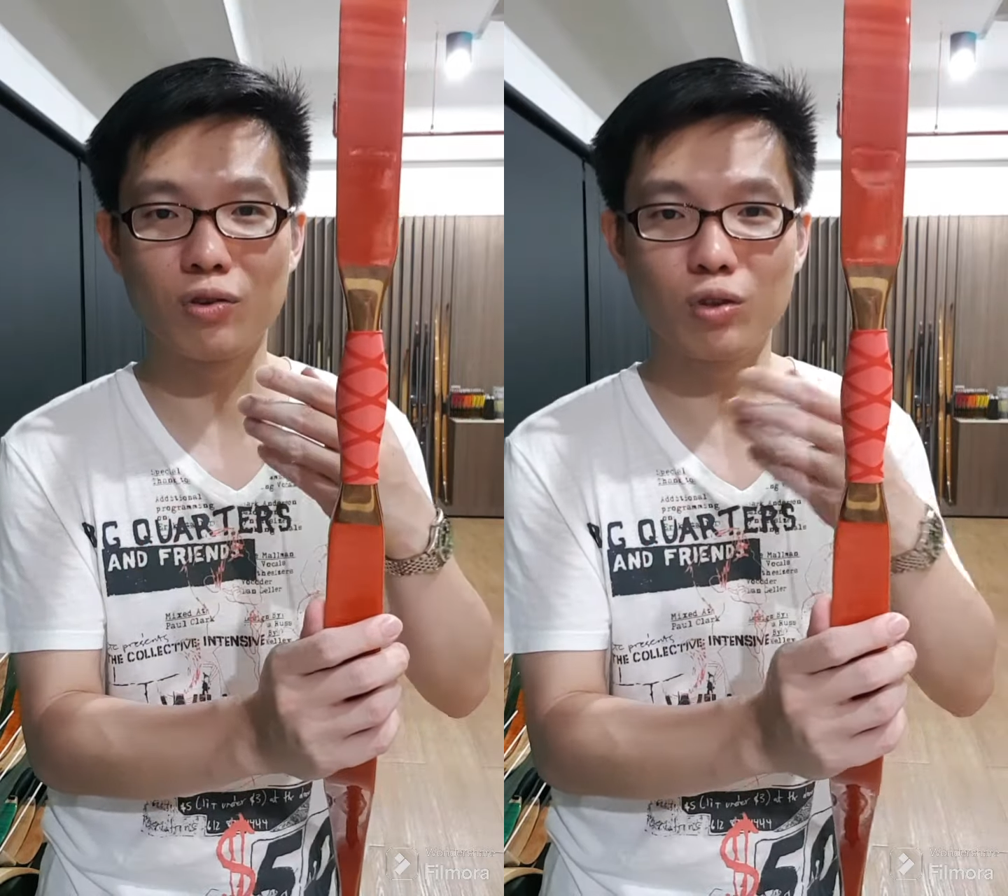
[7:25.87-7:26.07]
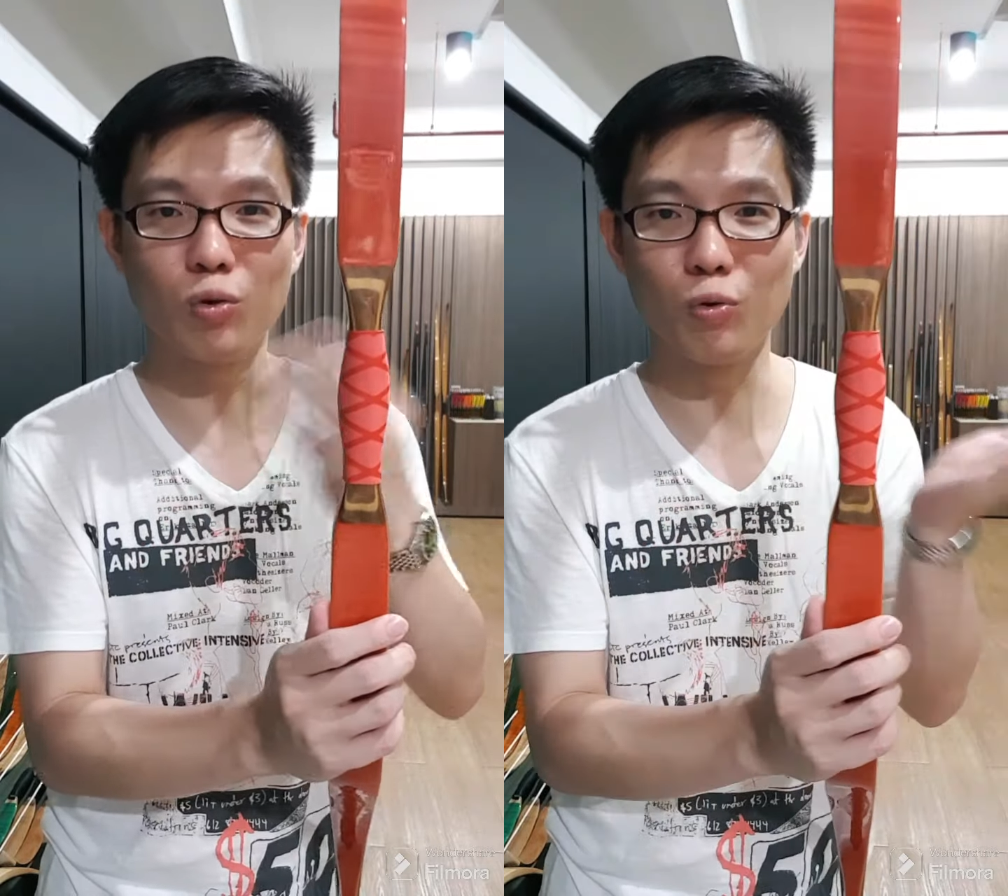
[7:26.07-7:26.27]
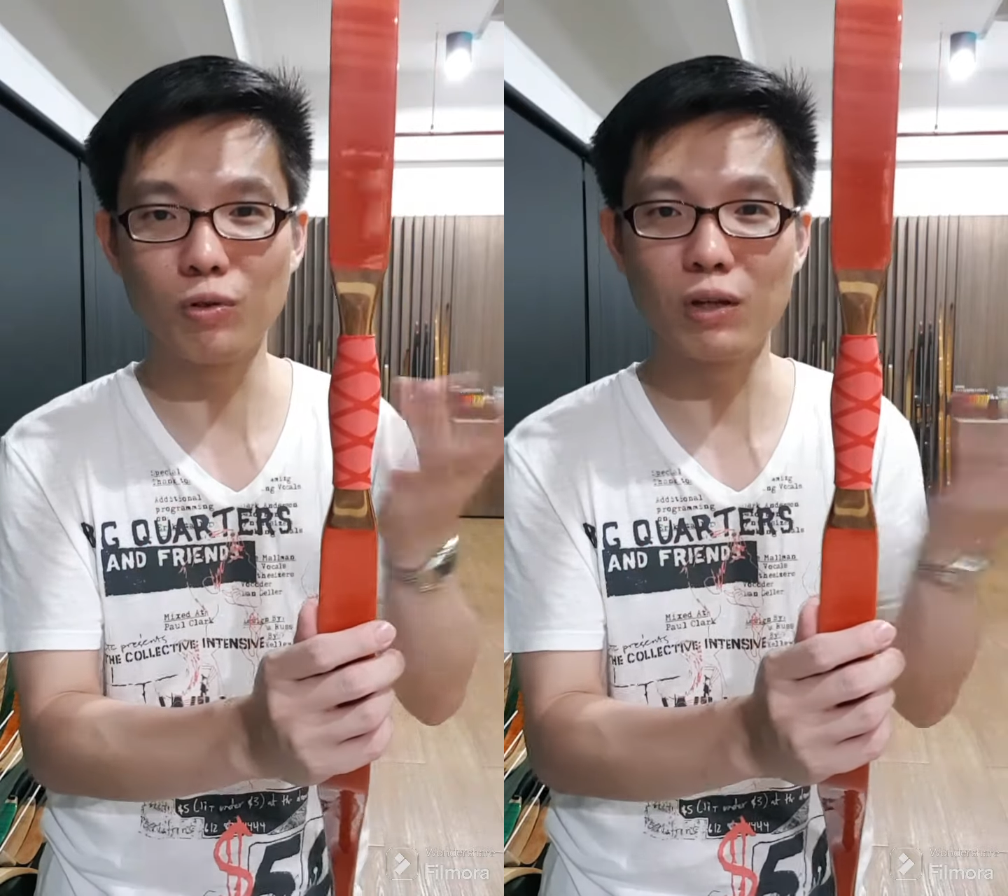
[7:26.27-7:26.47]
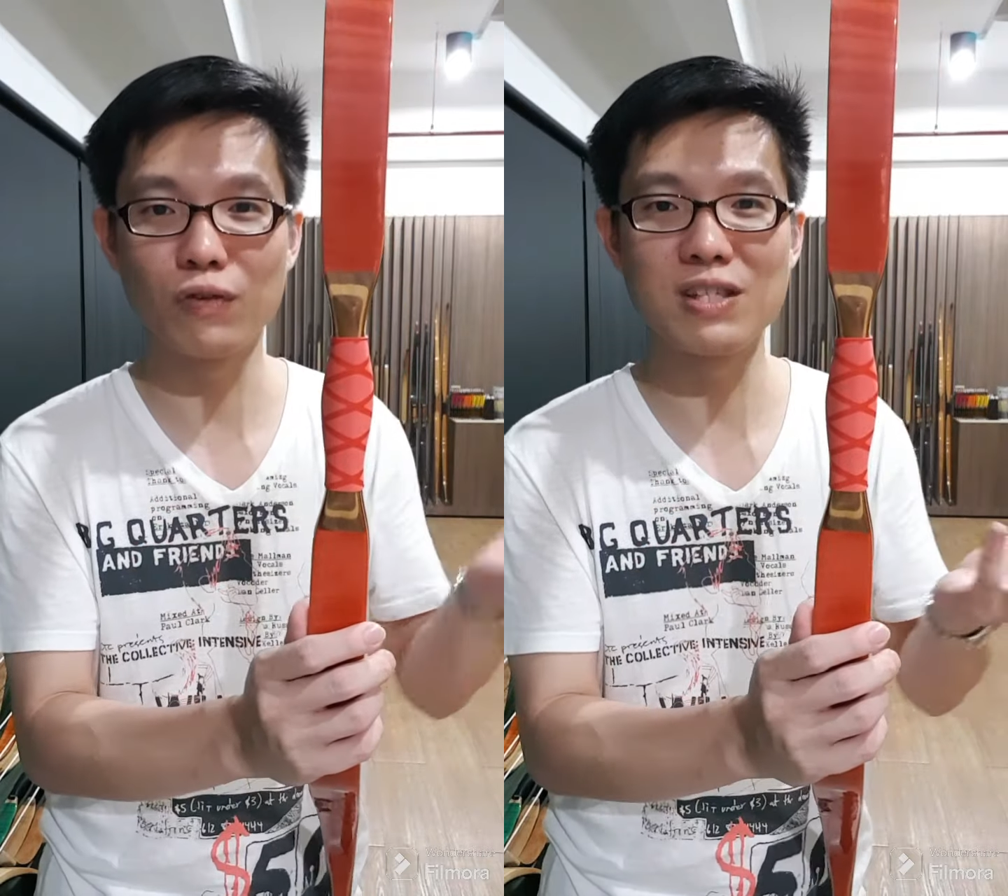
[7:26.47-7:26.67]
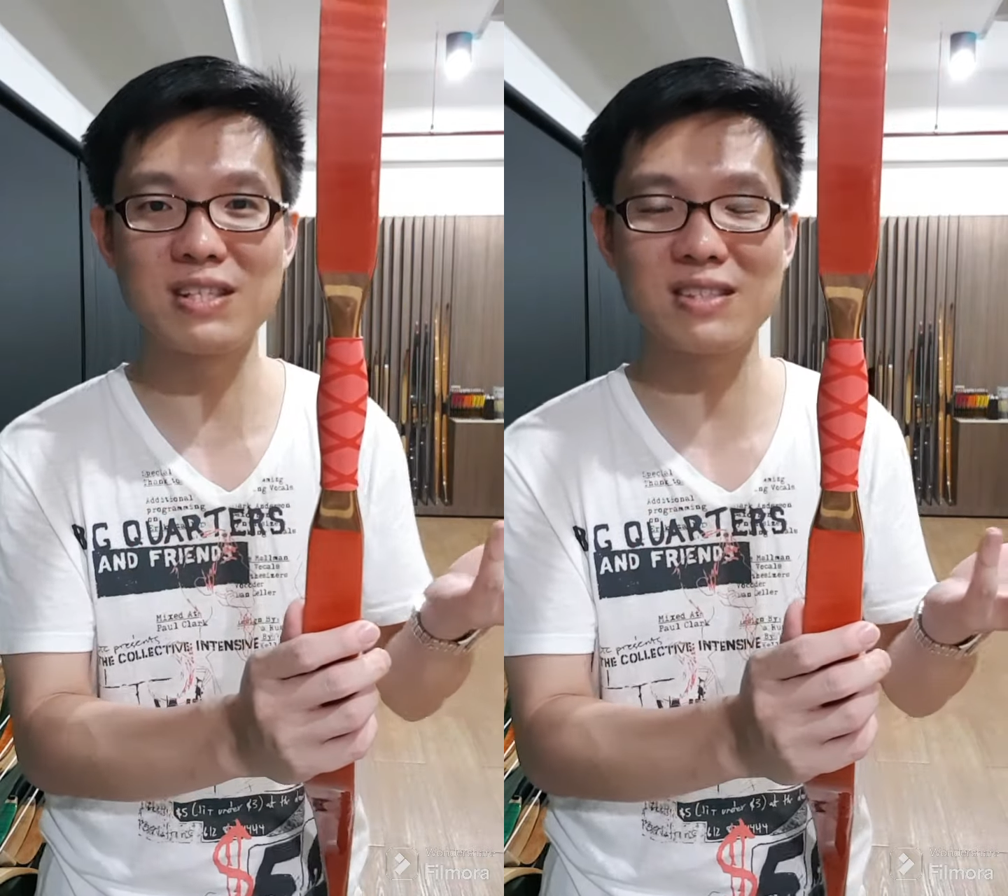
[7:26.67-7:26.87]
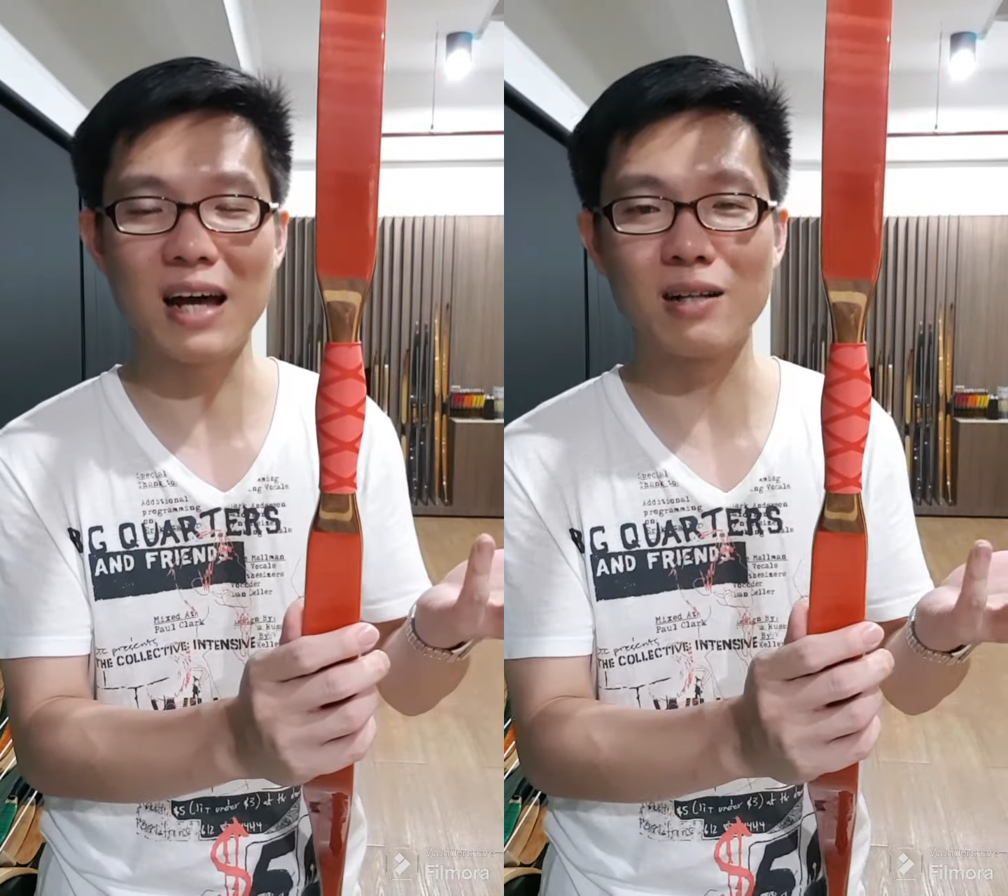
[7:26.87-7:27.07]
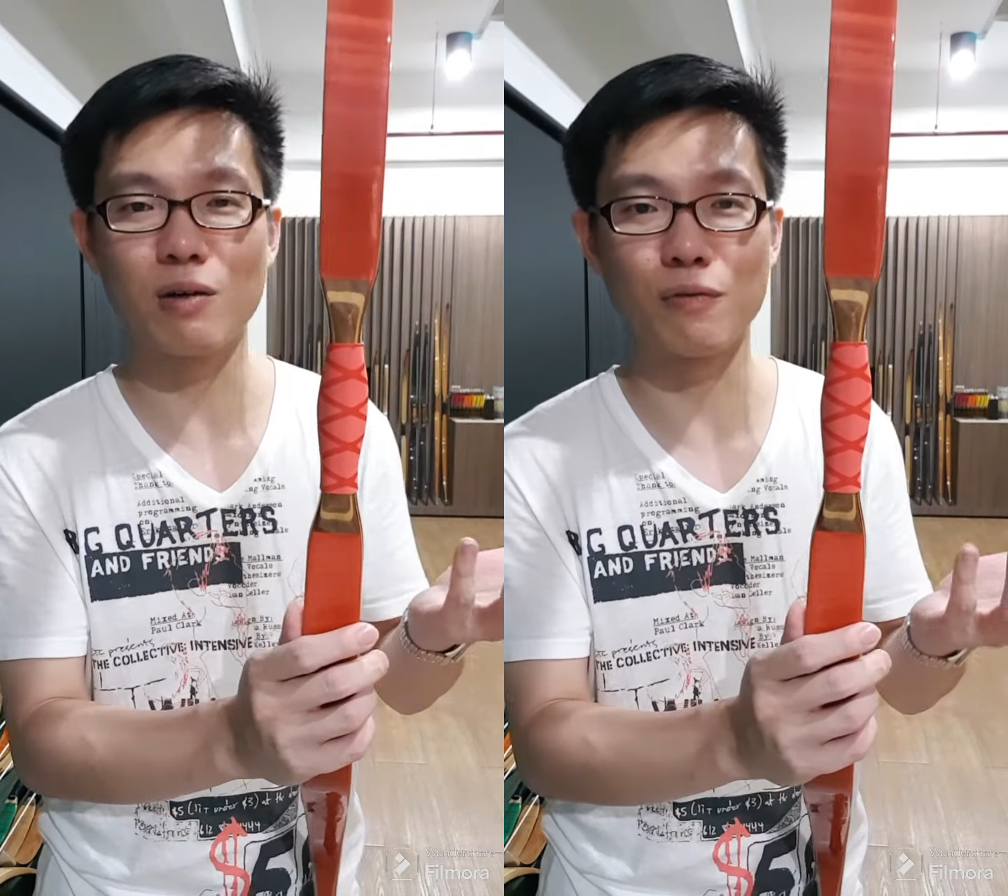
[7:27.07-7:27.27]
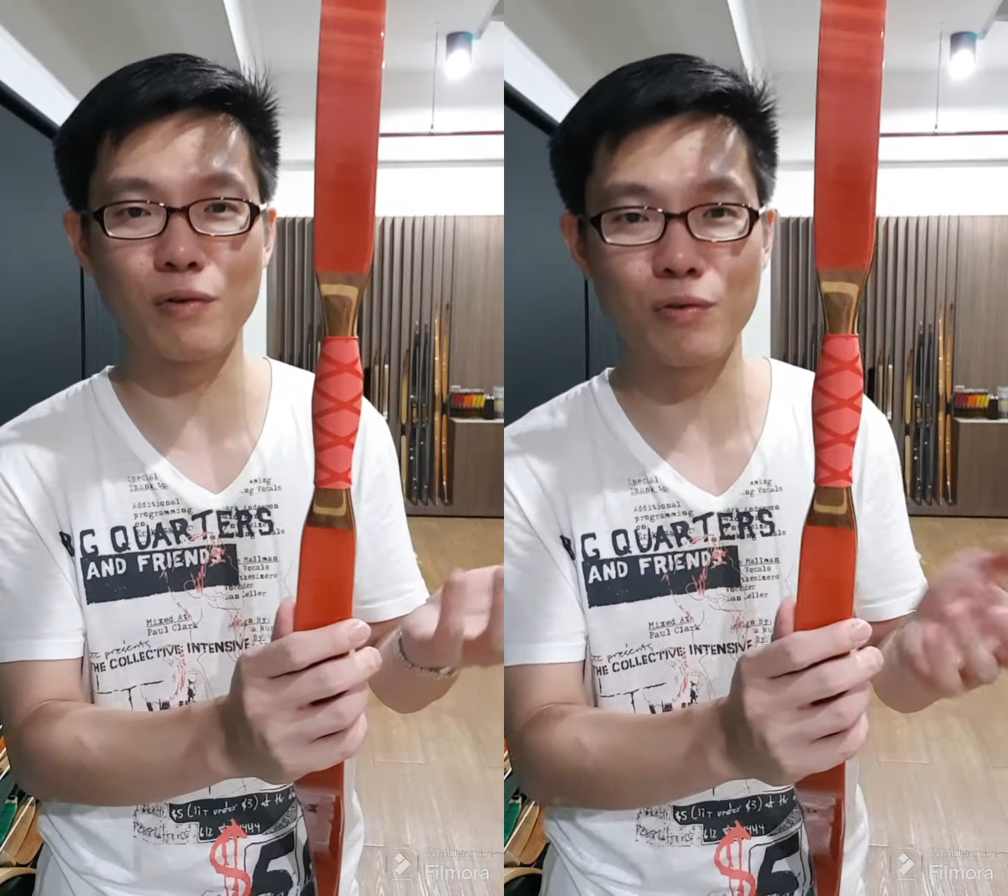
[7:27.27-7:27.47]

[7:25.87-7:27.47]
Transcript: two different style of